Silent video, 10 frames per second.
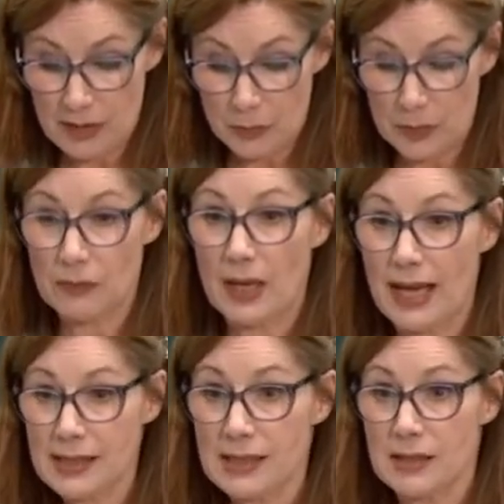with
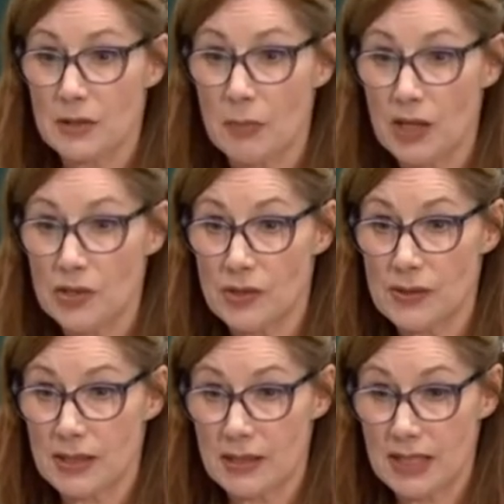excellent
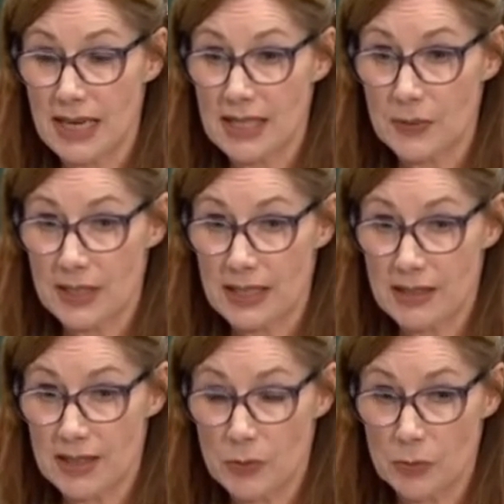modules contained within
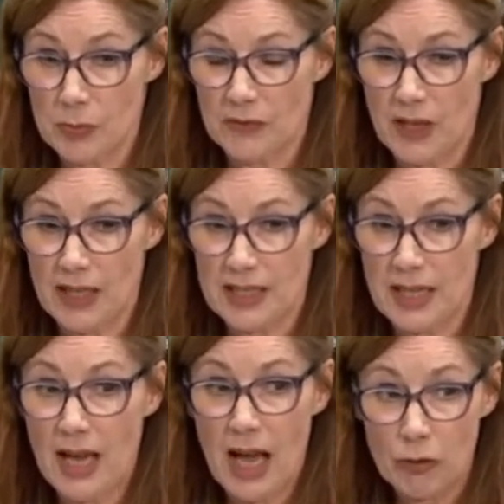it, and will provide
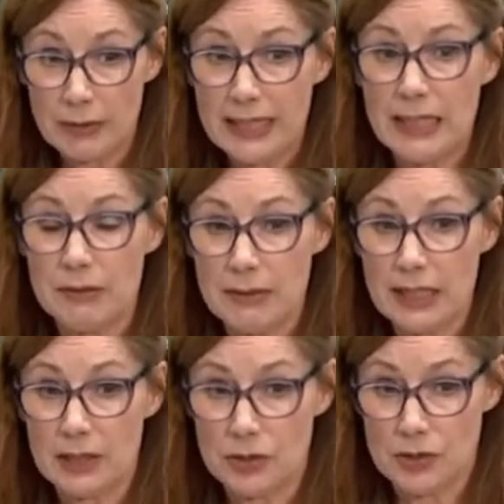a really,
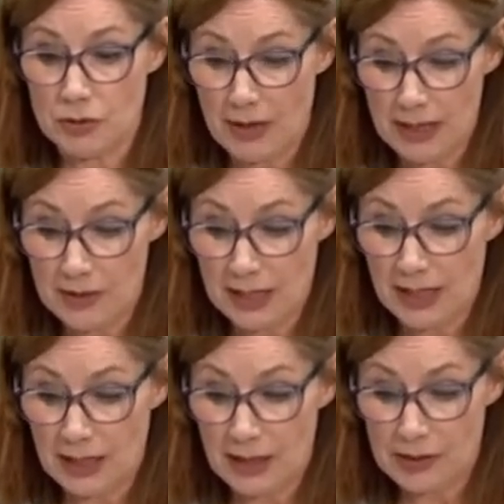really good grounding
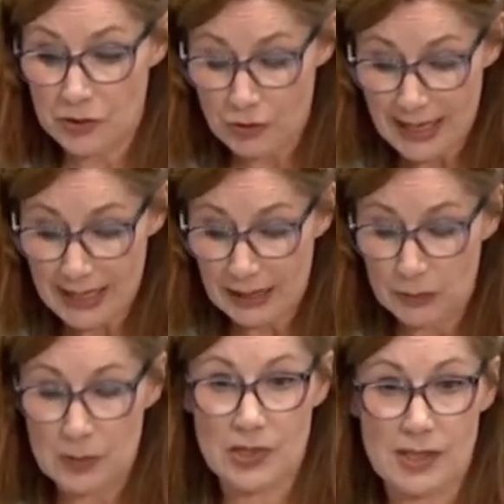and training,
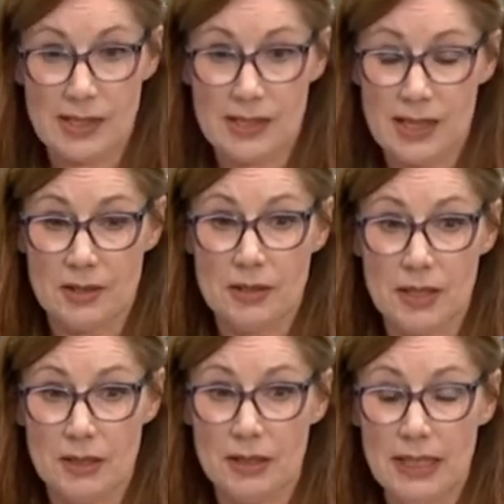which, as I said
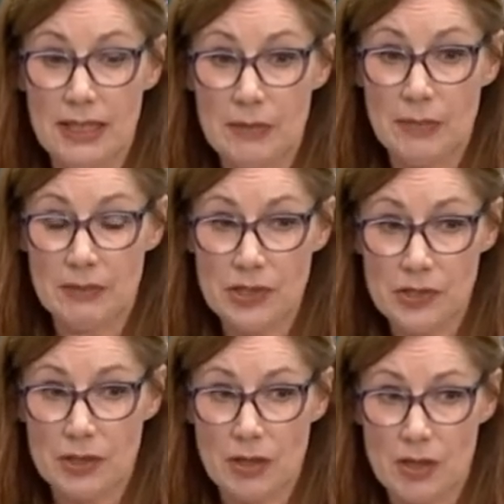earlier in my
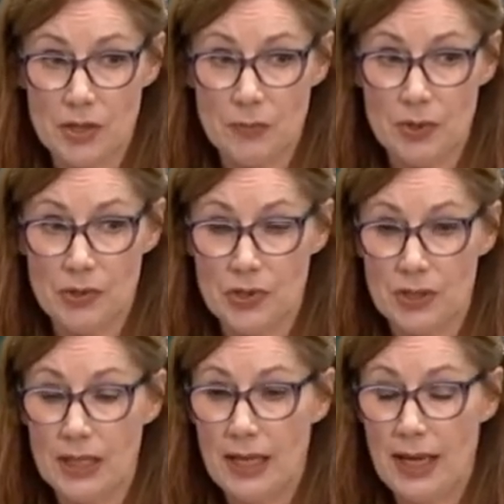original contribution,
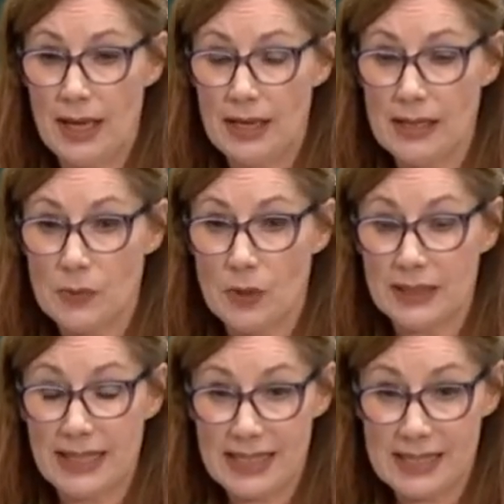is what
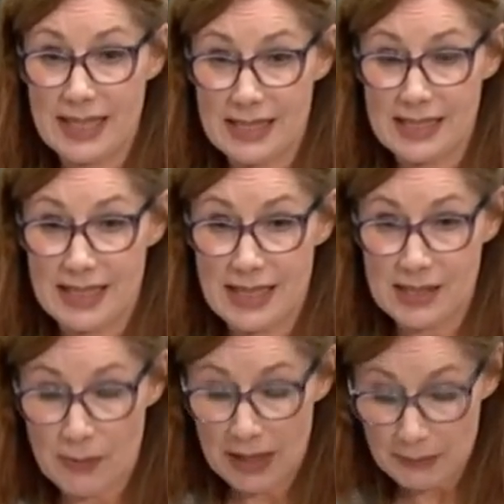the NCSE
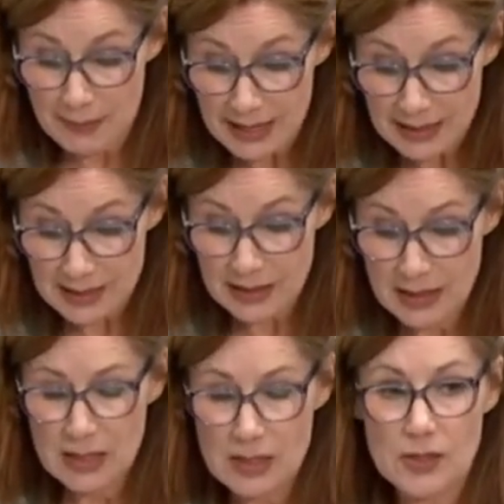has recommended.
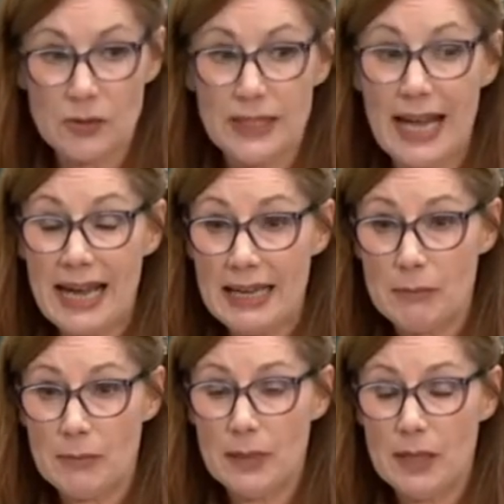So the
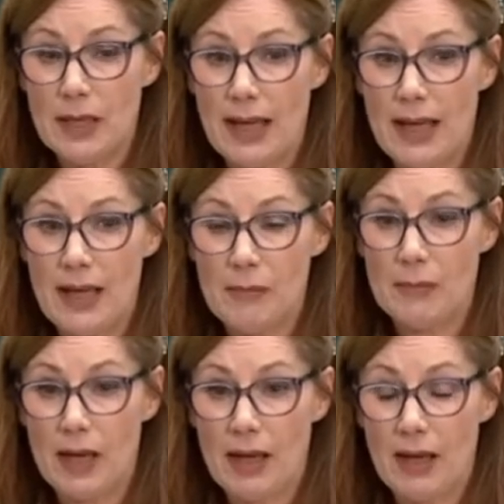aim
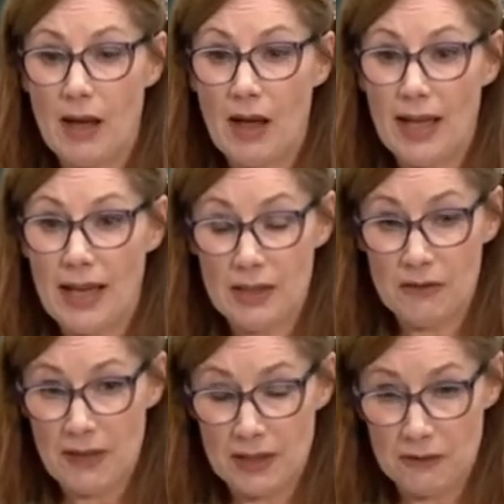
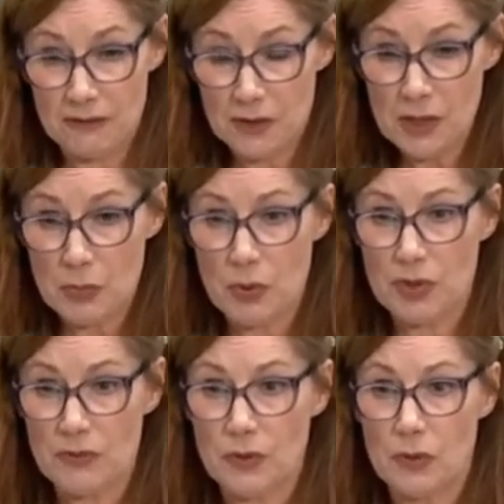at the first
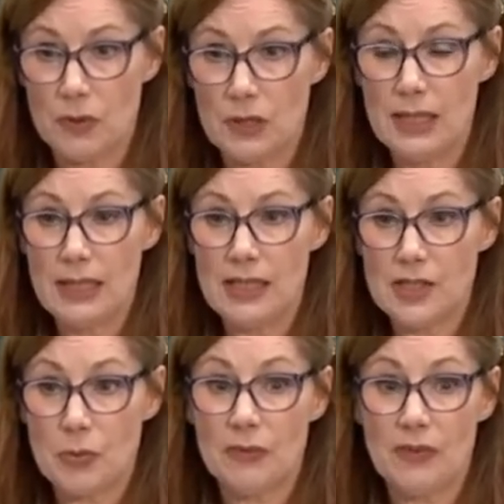port of call is
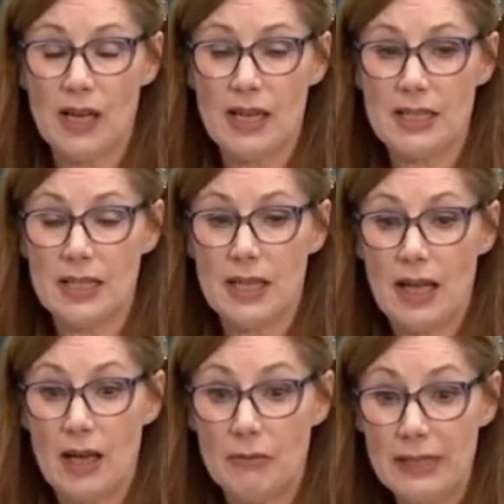to provide
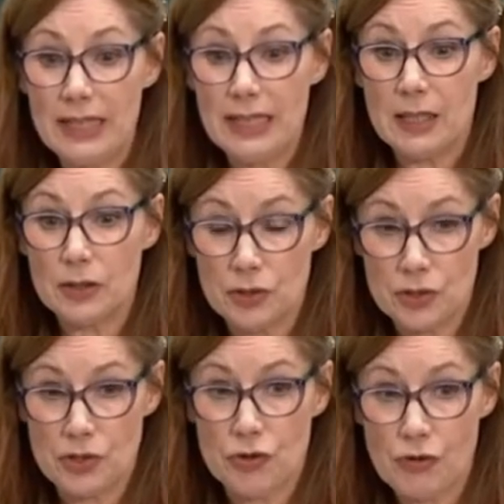a really
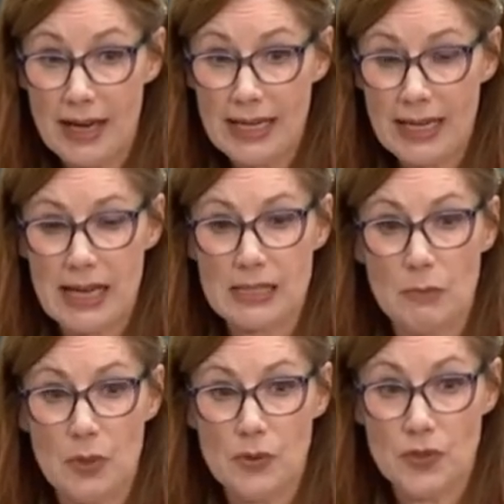good training as
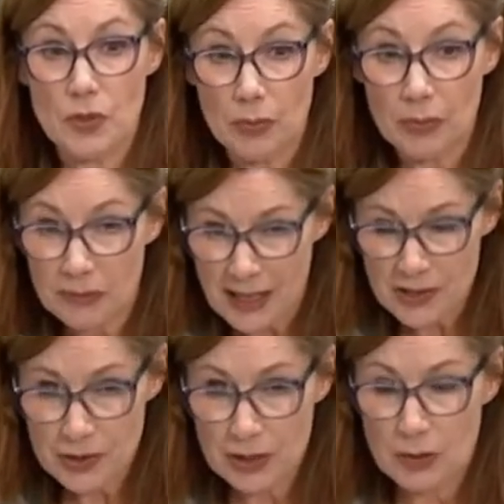opposed to
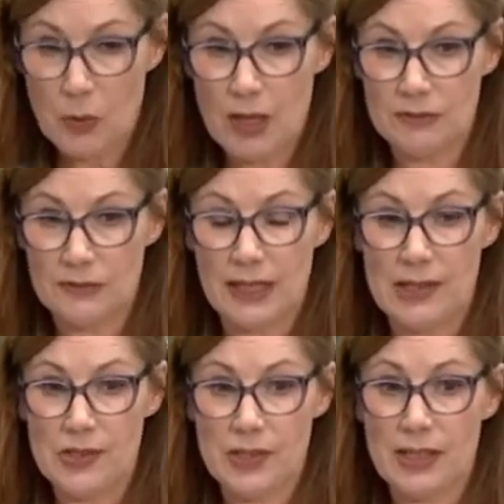professional
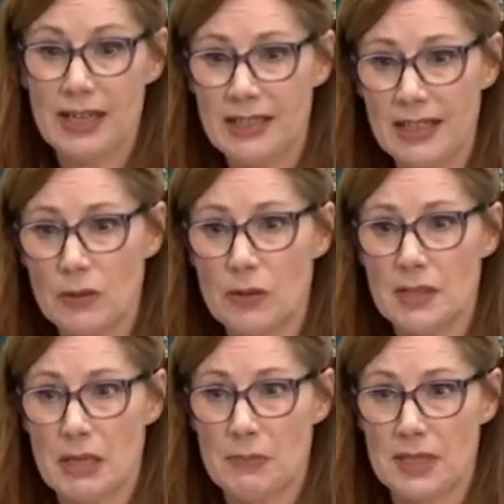qualification. And I think all
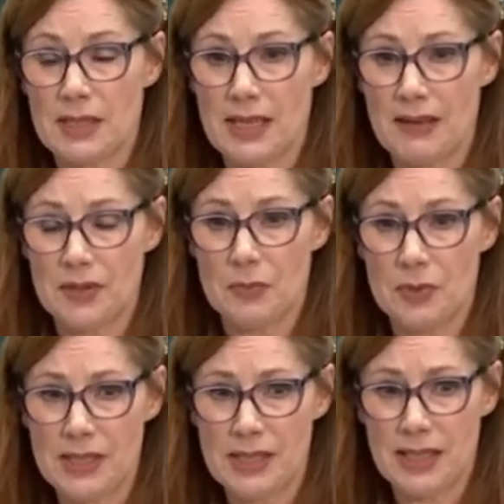deputies have to
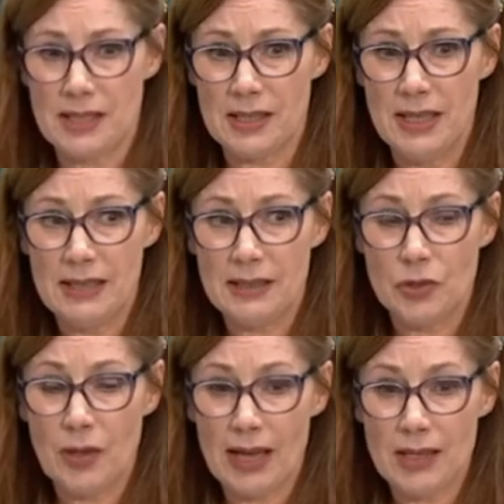appreciate that
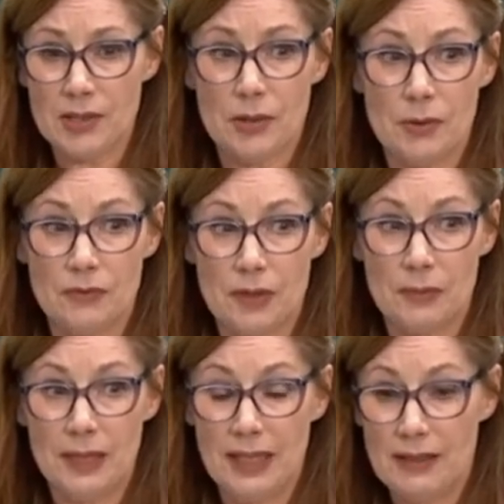you can't go from